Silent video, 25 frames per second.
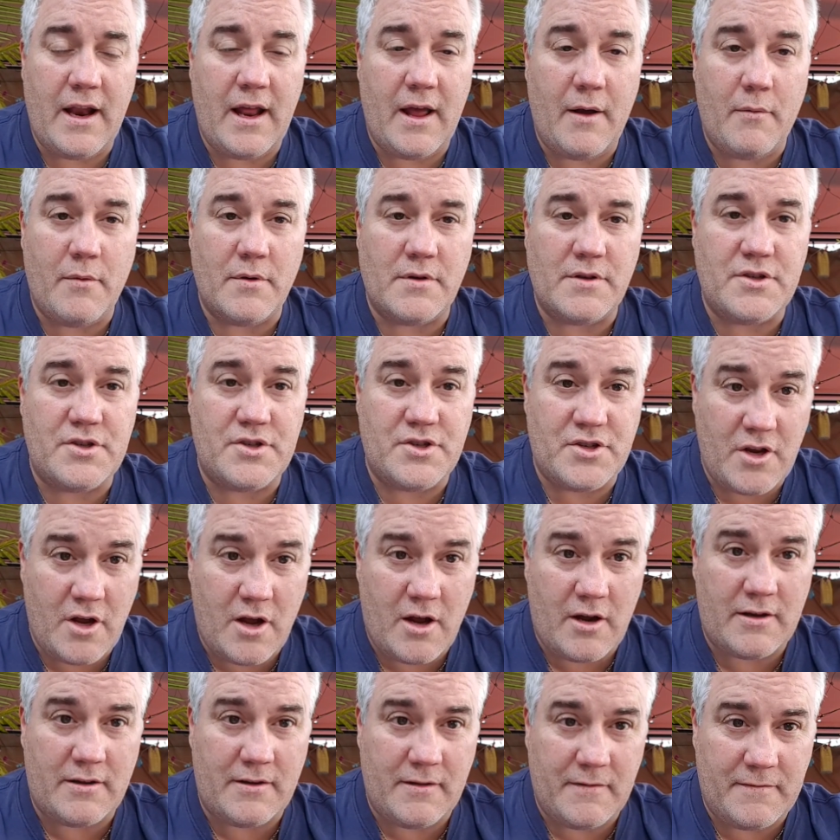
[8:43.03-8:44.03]
and I was
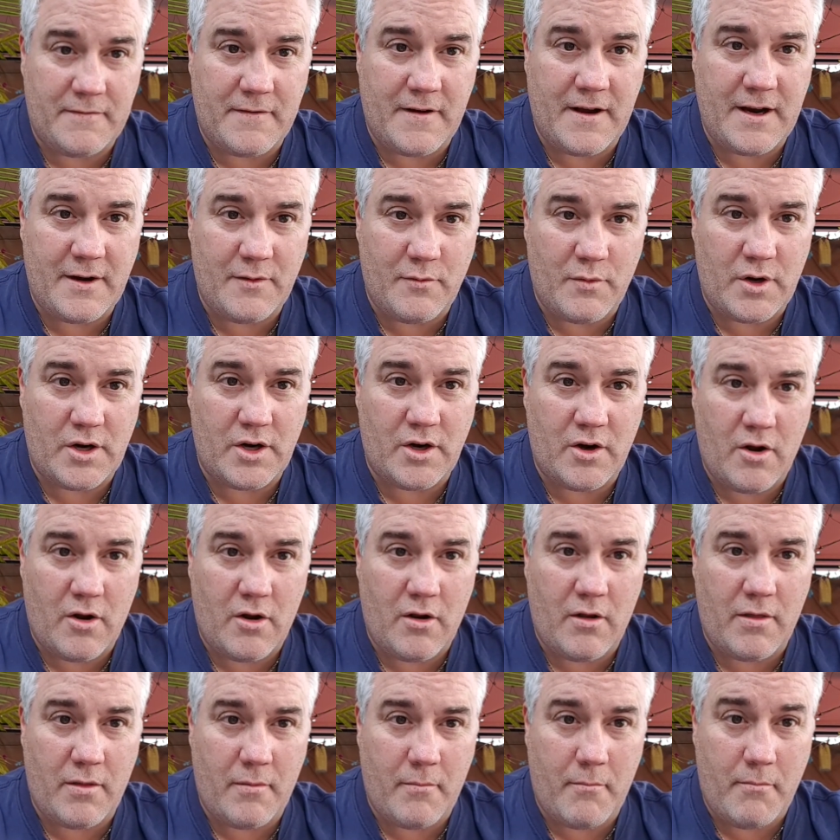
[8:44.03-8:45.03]
shocked to find one
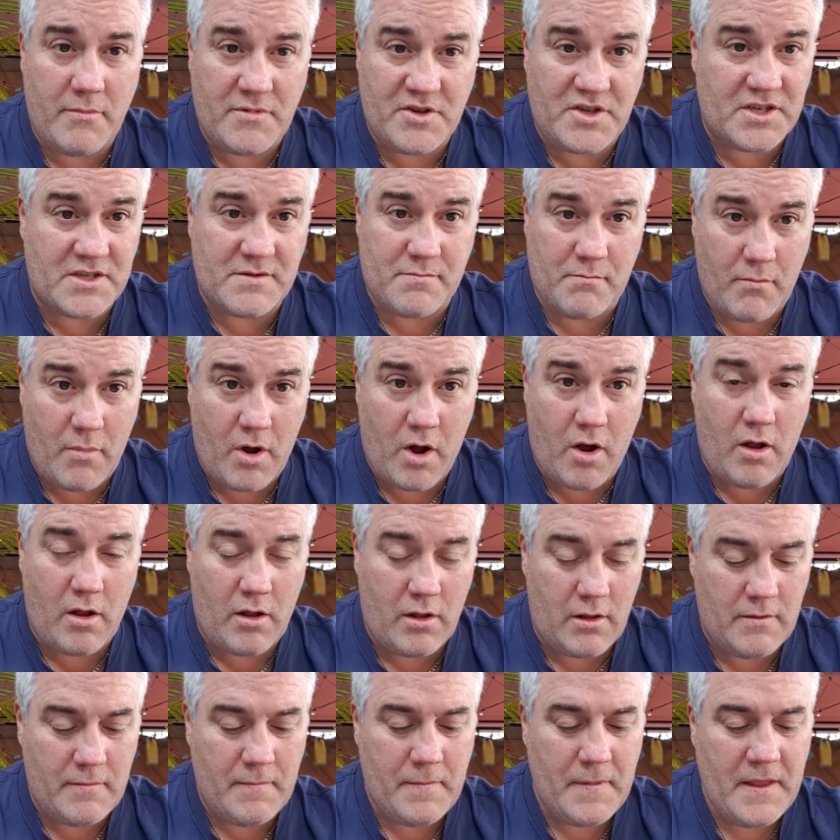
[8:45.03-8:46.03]
called just
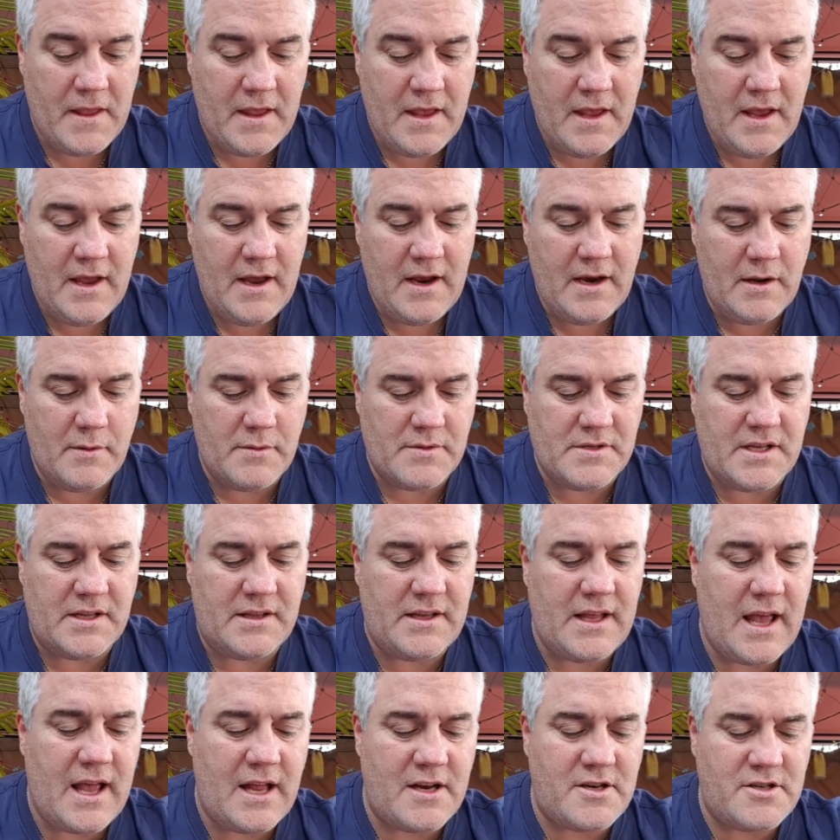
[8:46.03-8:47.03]
Mall. It was
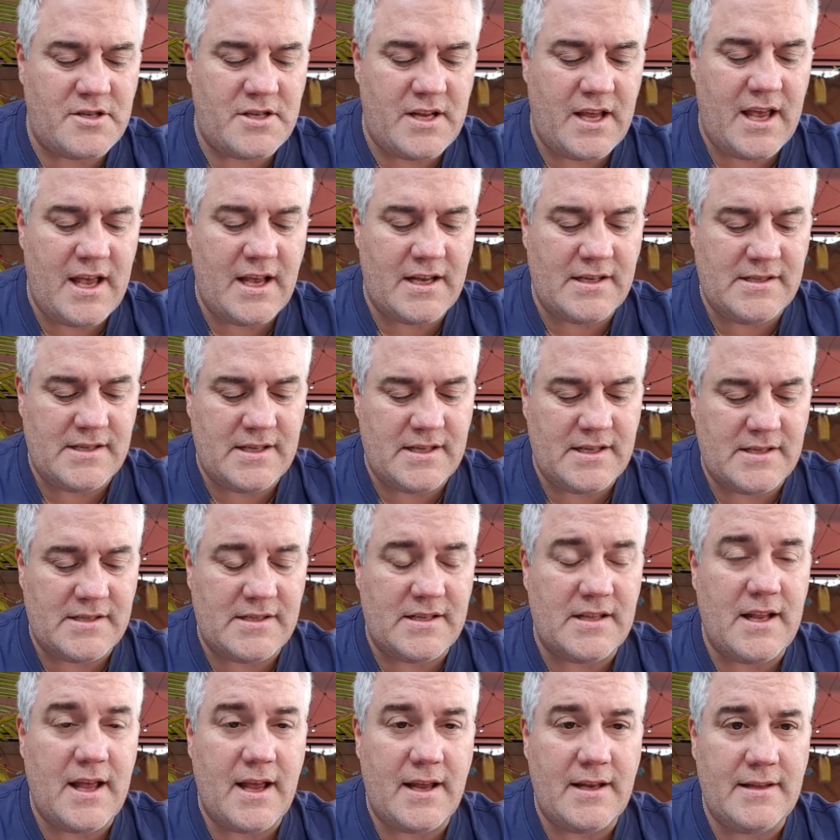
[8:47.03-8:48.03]
attached to
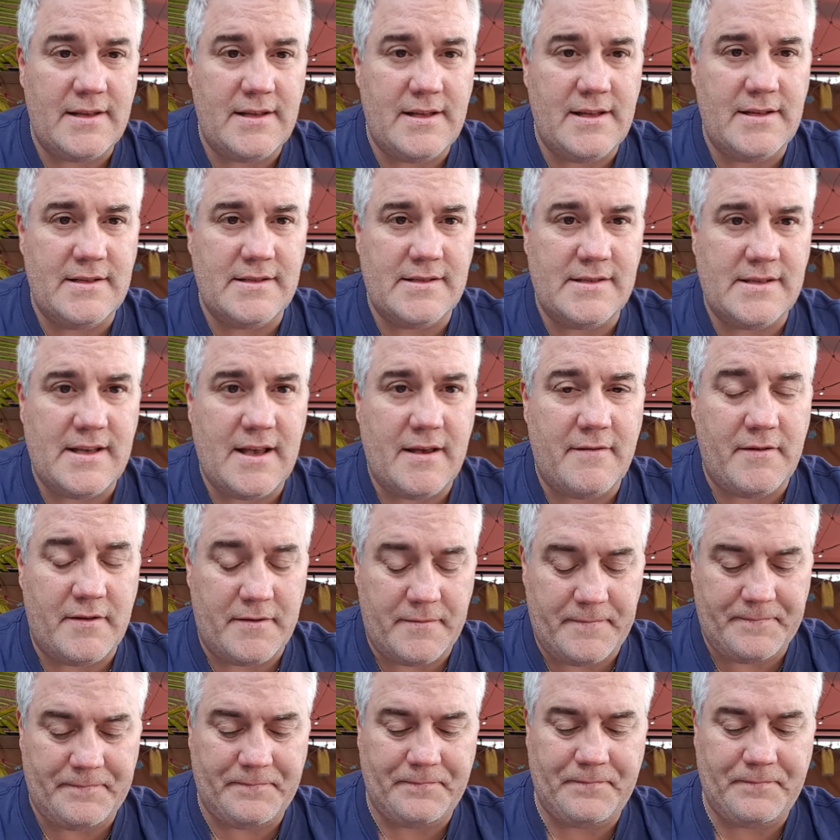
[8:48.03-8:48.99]
Exodus 19:7.